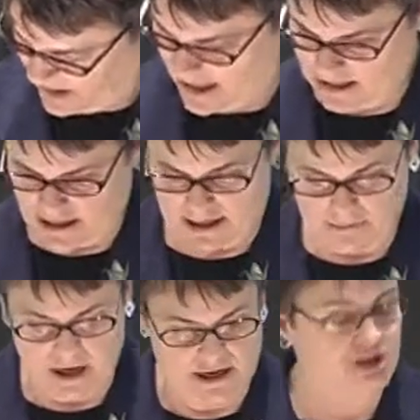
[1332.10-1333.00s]
and,
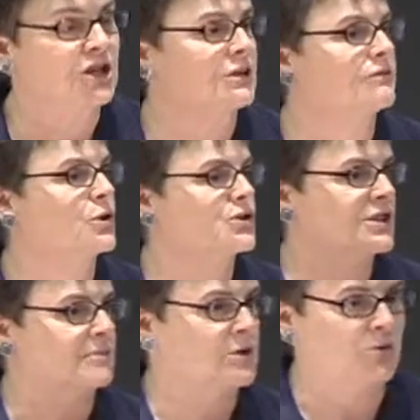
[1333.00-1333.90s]
um, and she converts
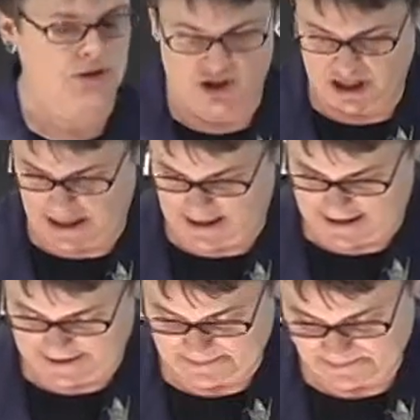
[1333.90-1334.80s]
him to
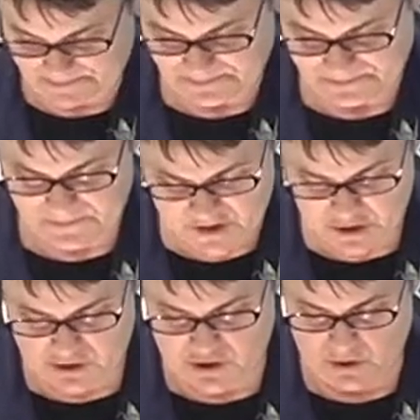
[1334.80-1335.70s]
Christianity. It's a
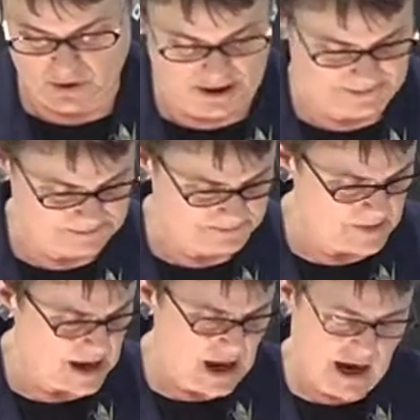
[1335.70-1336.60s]
good story.
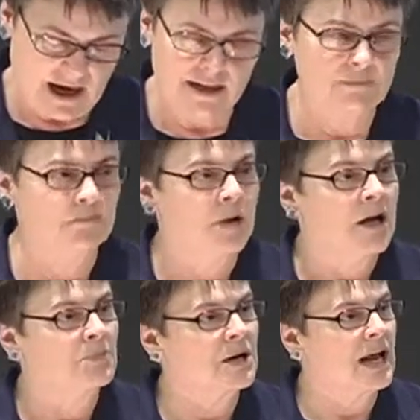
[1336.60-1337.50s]
Um,
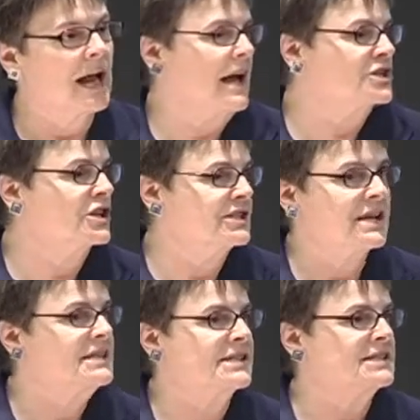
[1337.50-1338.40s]
but actually,
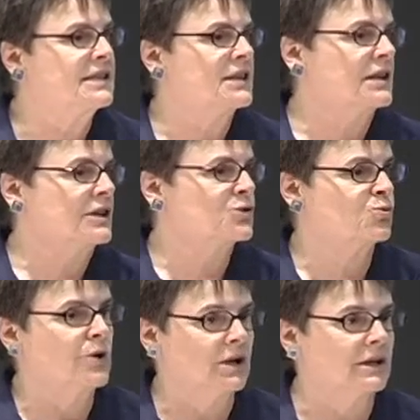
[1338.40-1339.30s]
St. Cecilia is
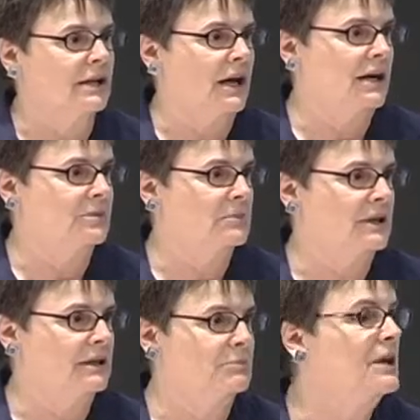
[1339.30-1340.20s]
really, um,
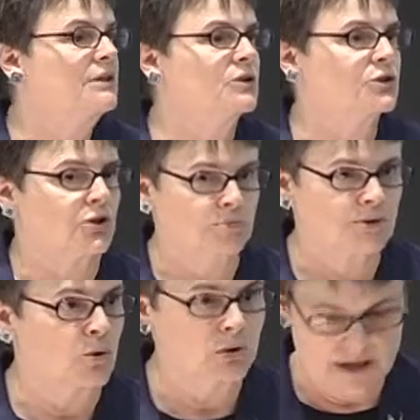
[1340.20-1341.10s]
in medieval terms,
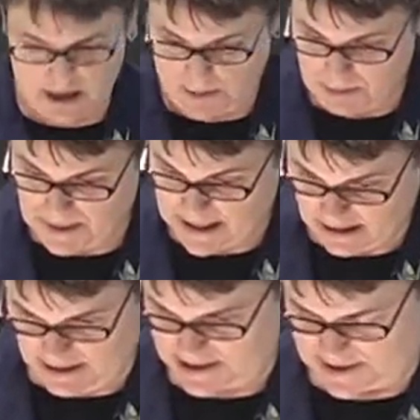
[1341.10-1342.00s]
only a B
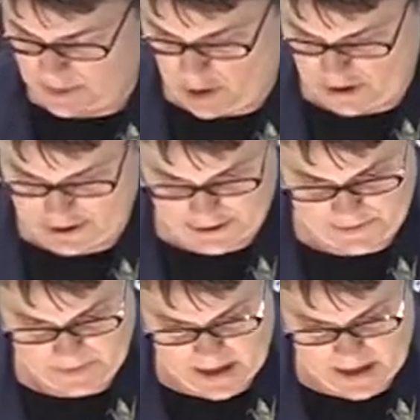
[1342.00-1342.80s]
list martyr.